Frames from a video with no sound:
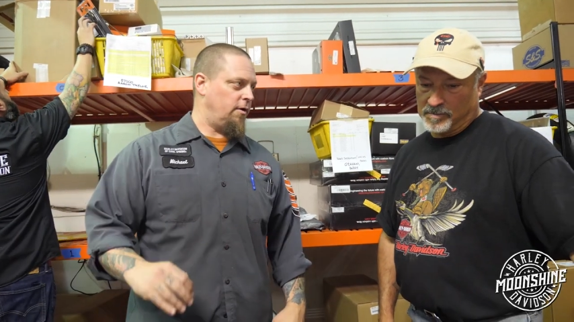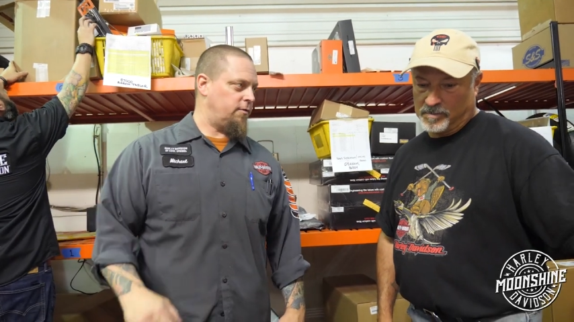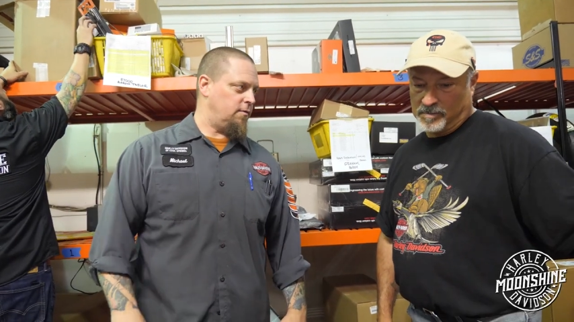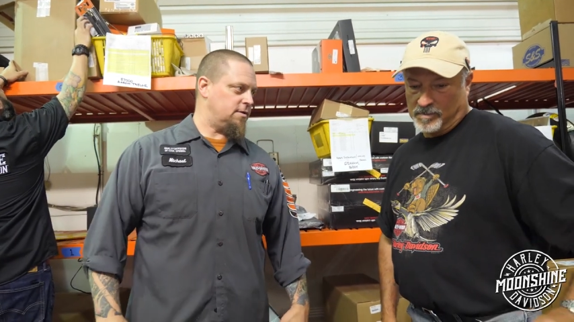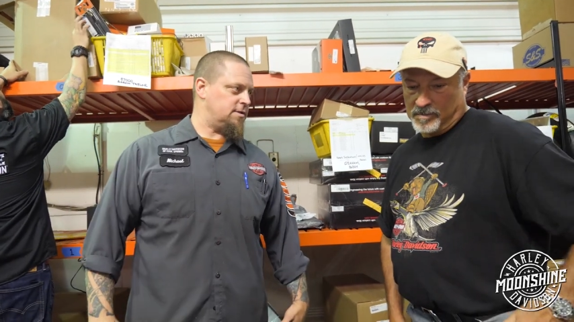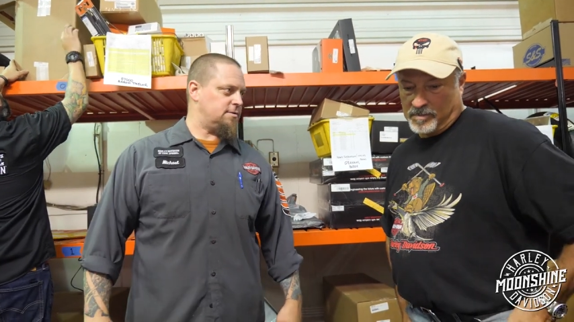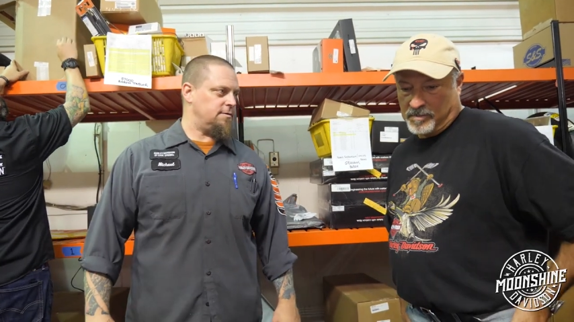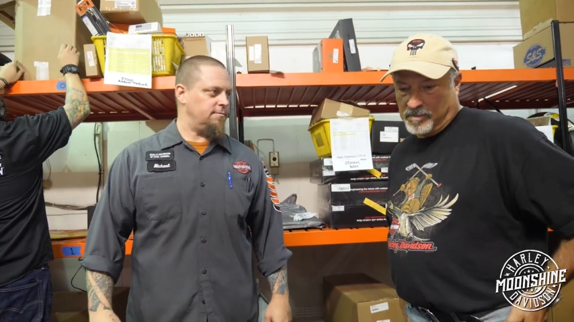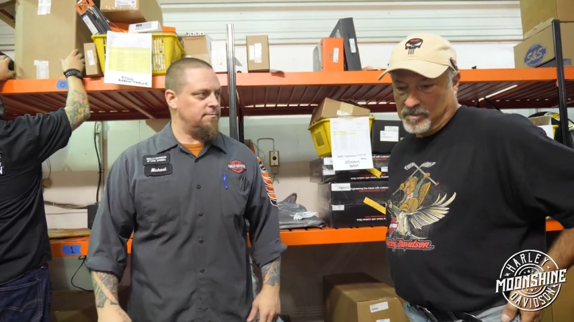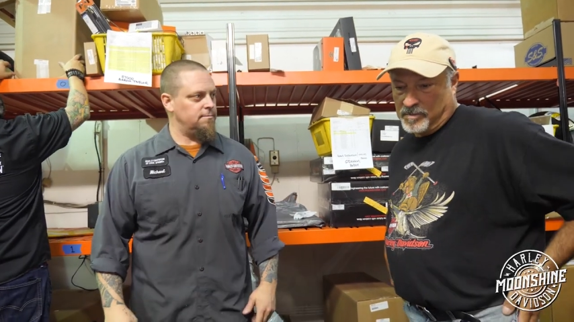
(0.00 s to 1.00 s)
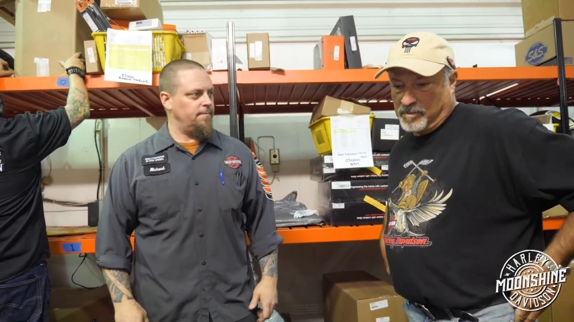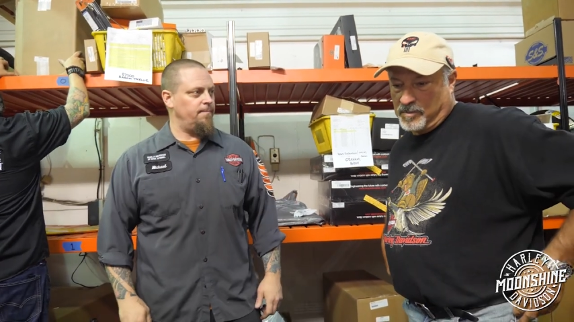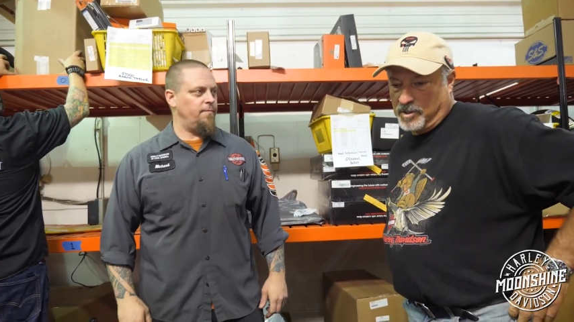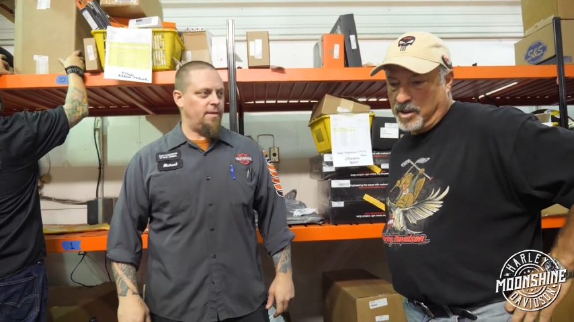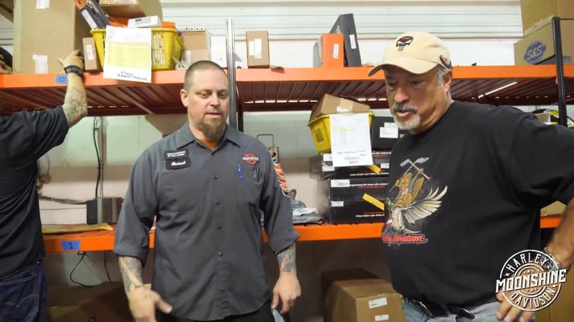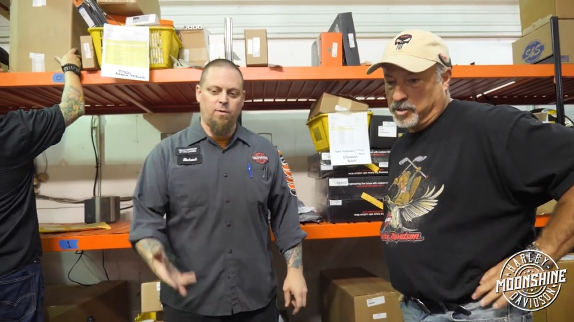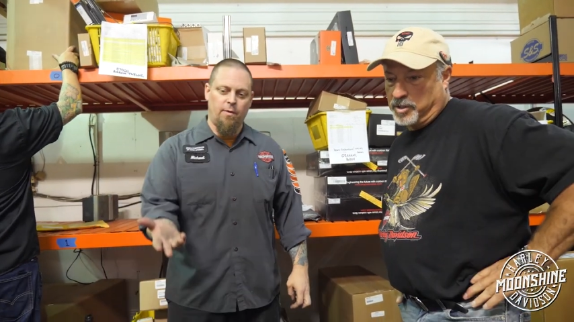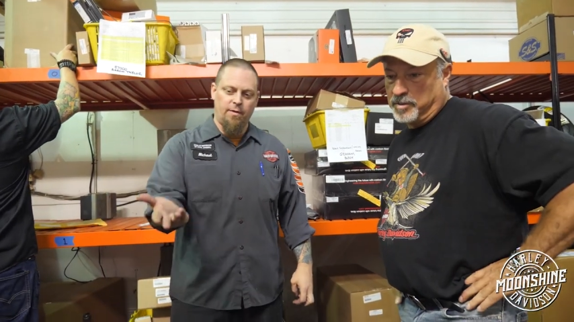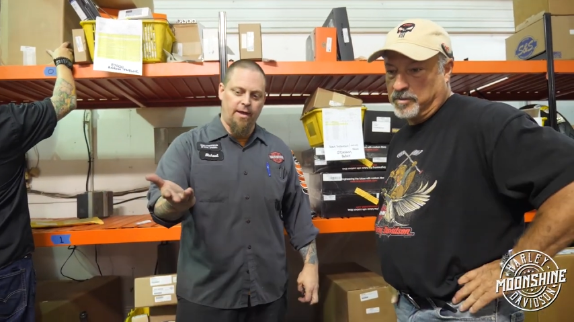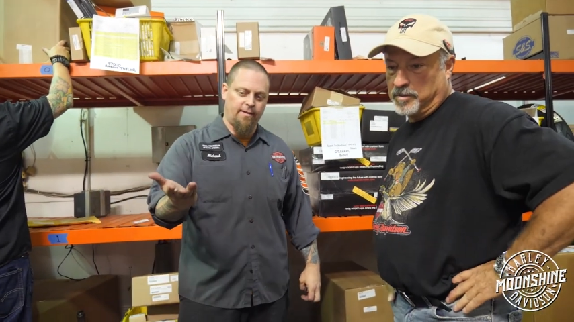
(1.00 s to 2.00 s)
Speaker 1: oil through the system. That's
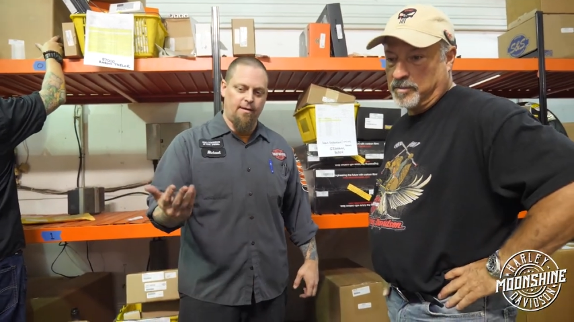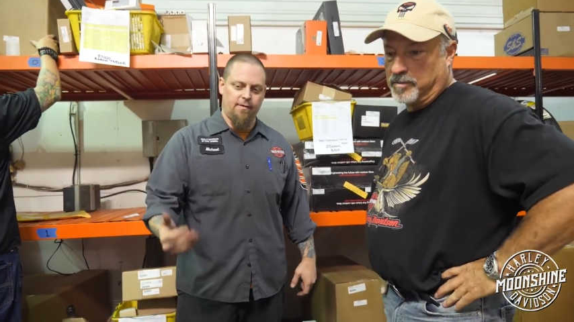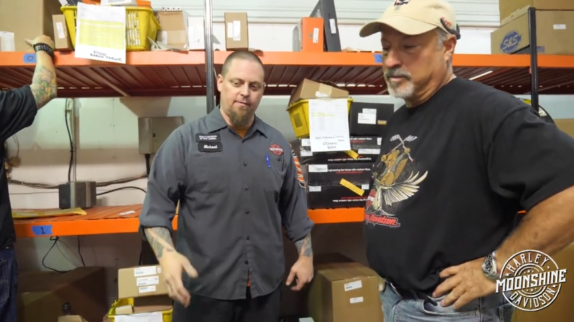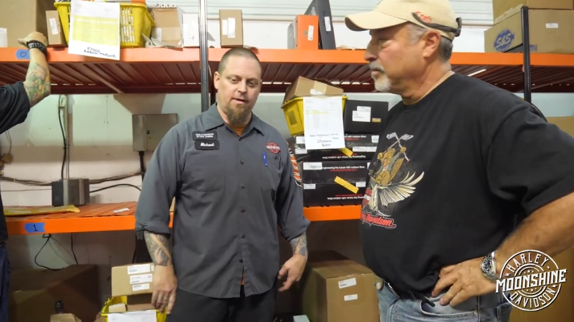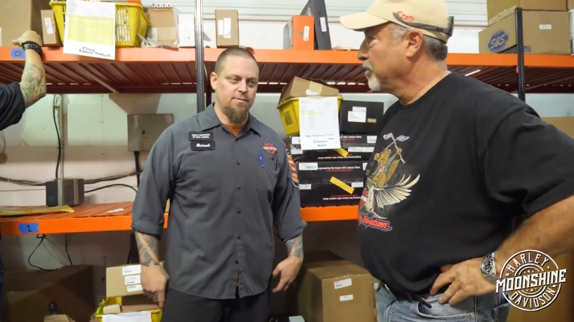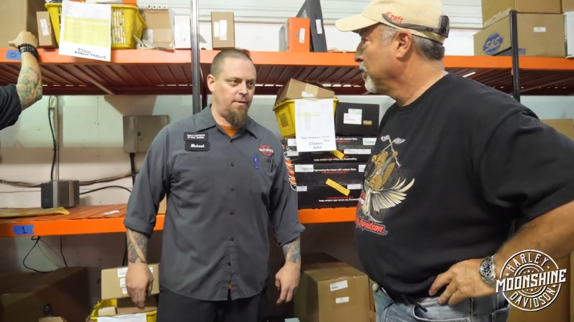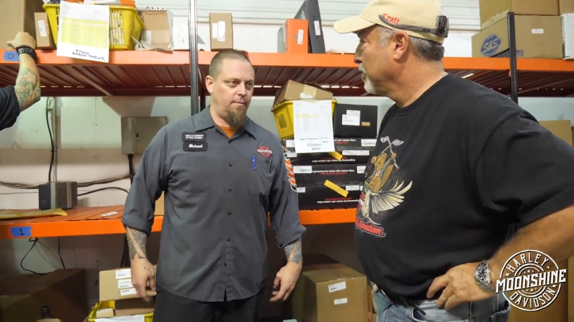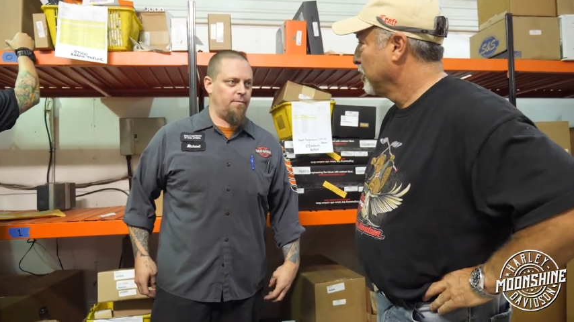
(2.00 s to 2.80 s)
why we like the S&S pump